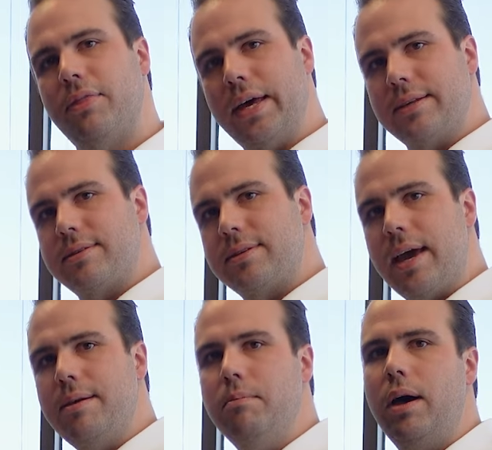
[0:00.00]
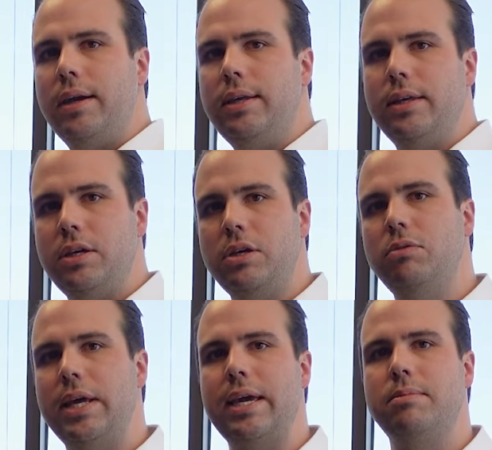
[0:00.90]
that same money that you
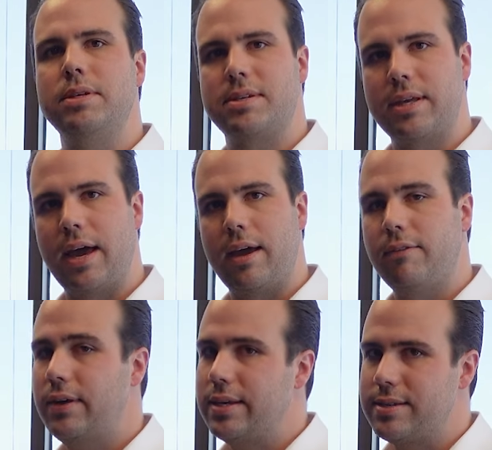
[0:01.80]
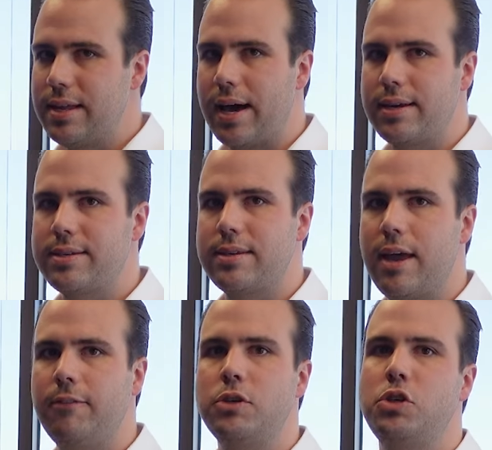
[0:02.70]
deemed safe is not as
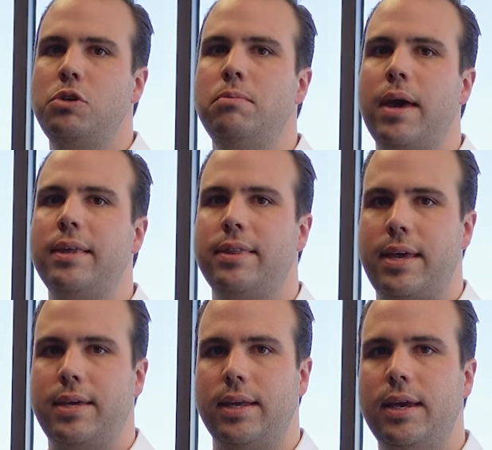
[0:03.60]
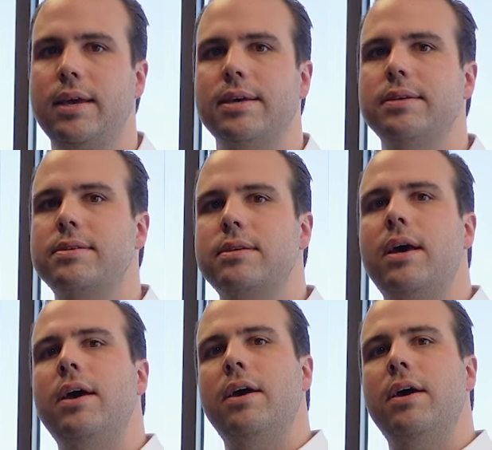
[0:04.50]
safe as you may think it is.